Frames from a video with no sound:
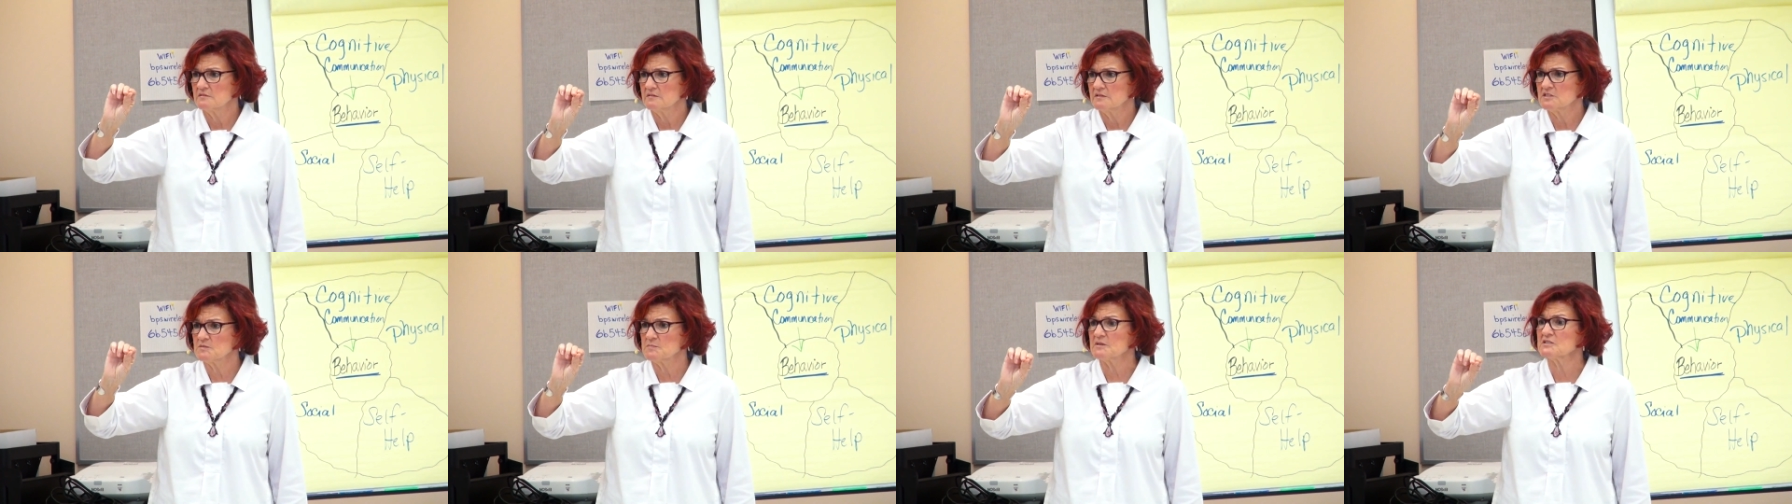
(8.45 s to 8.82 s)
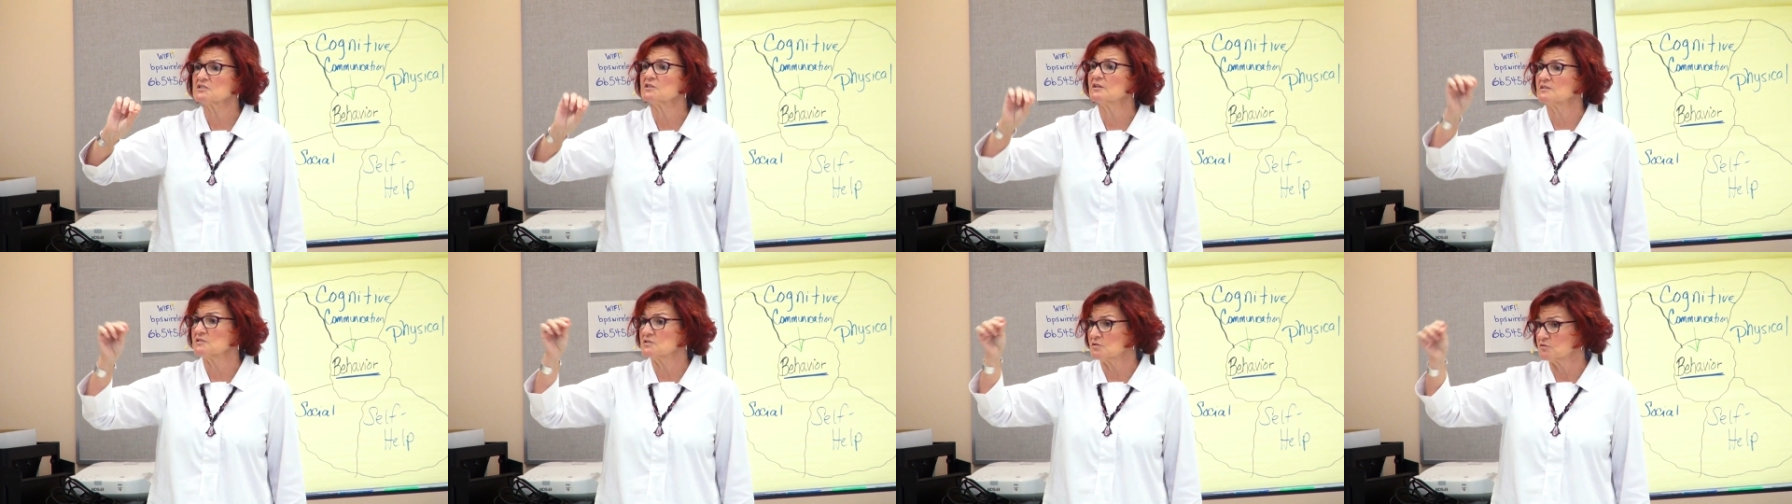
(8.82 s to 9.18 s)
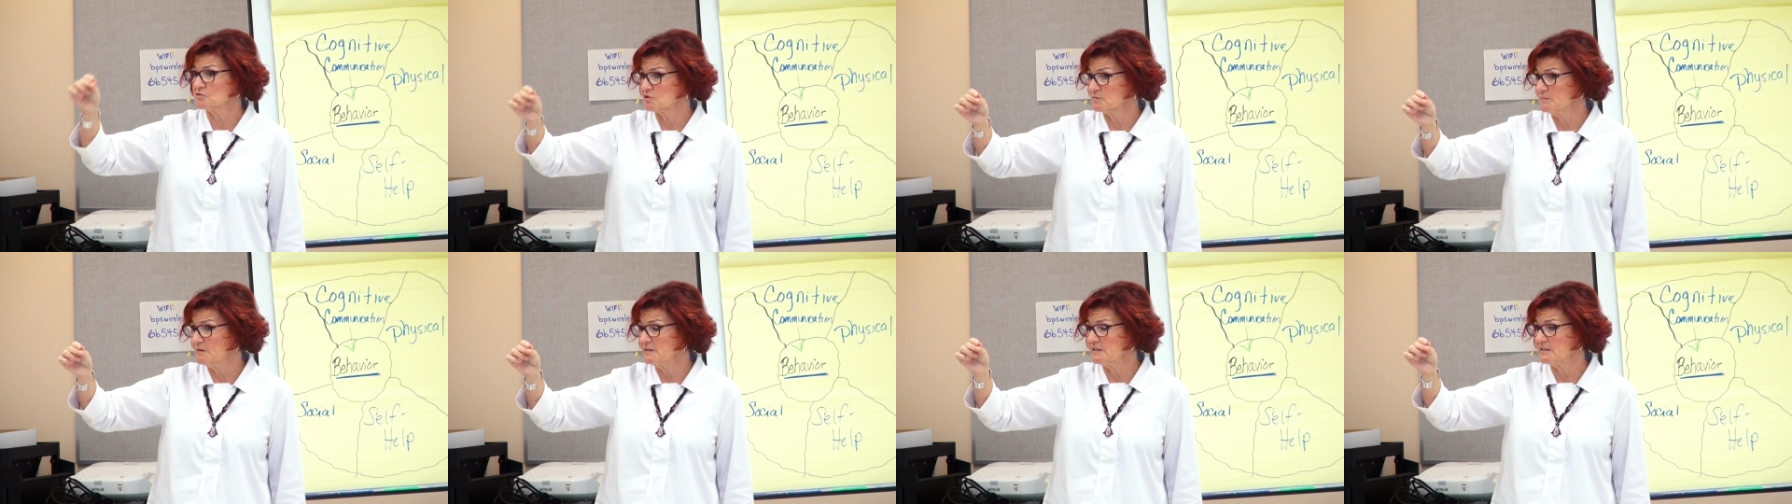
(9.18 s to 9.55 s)
especially on
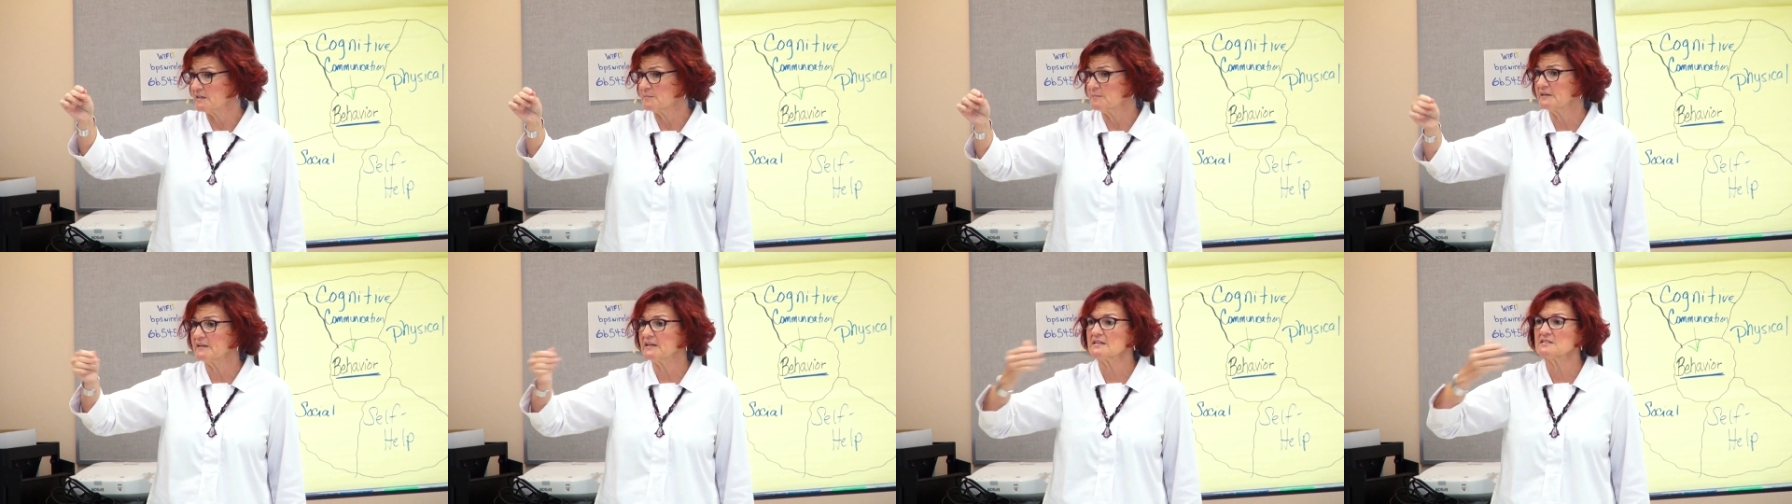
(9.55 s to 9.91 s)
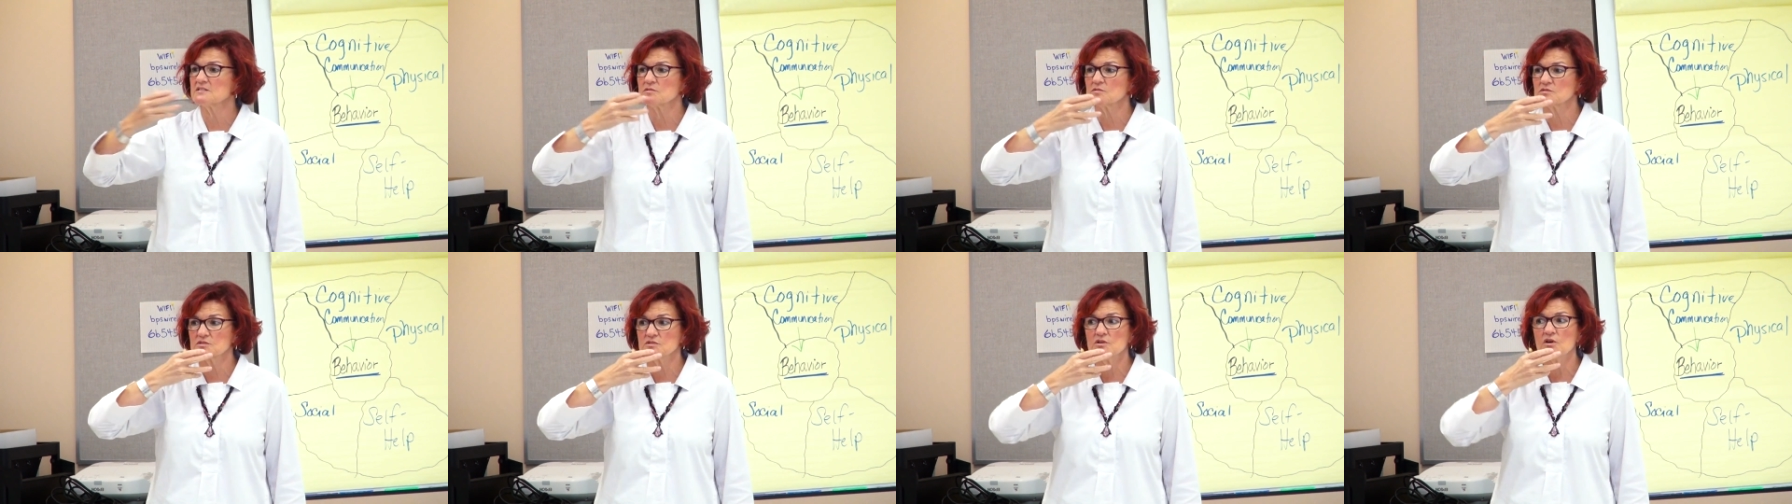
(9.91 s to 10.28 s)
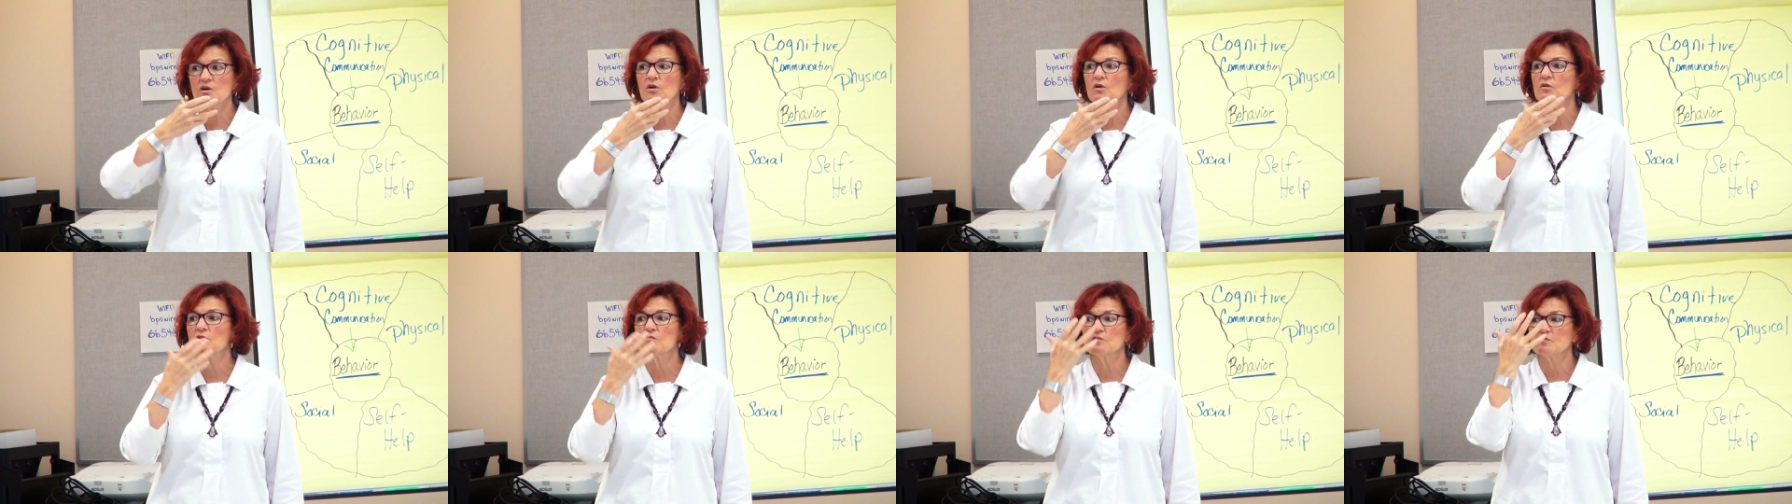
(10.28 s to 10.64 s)
social media, because there's
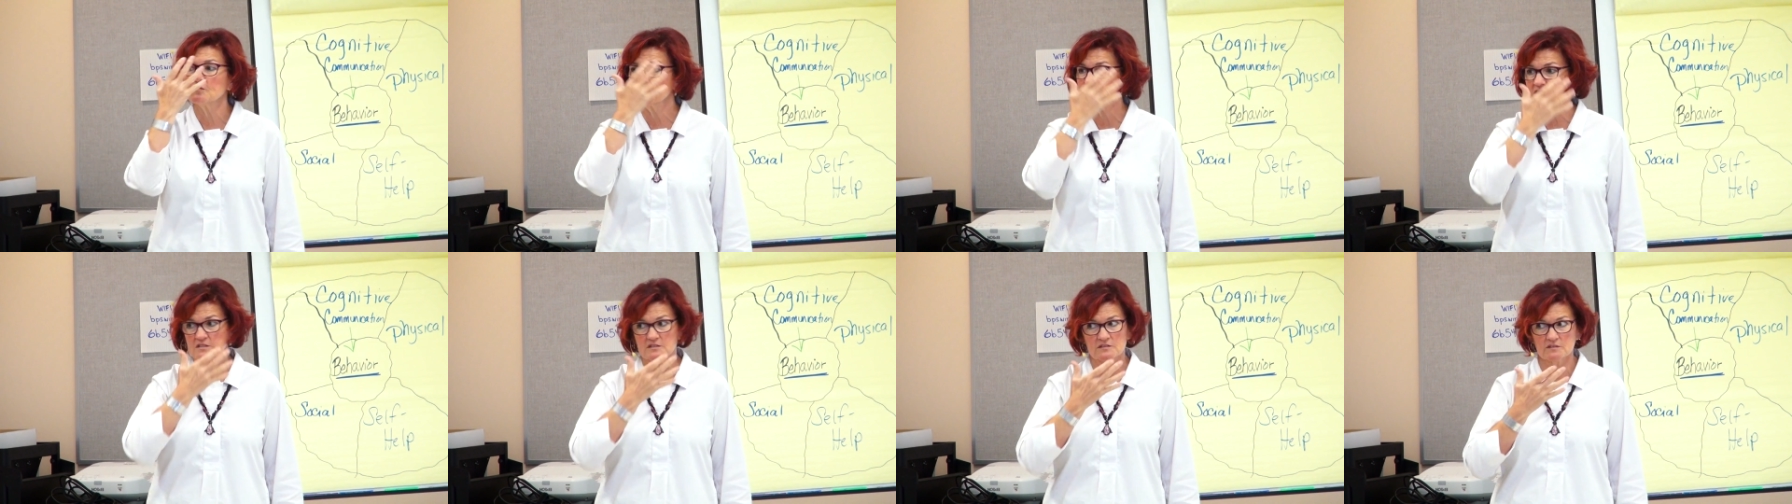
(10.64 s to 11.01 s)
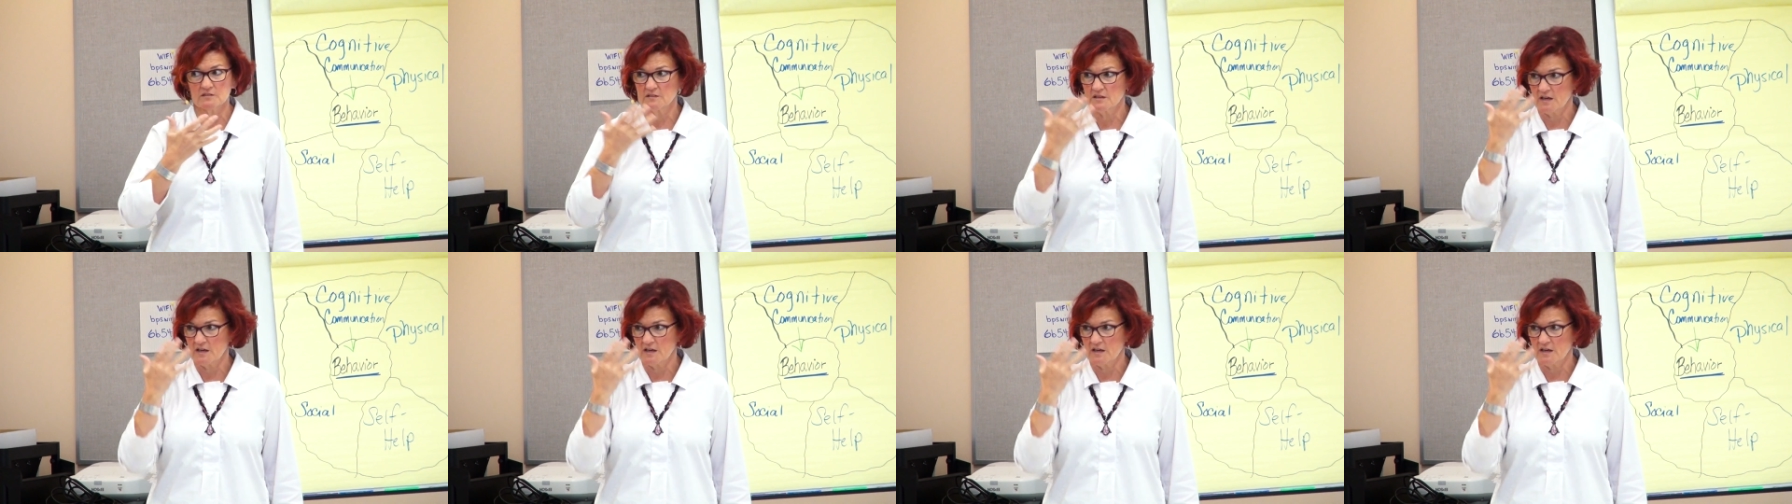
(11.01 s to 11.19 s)
no physical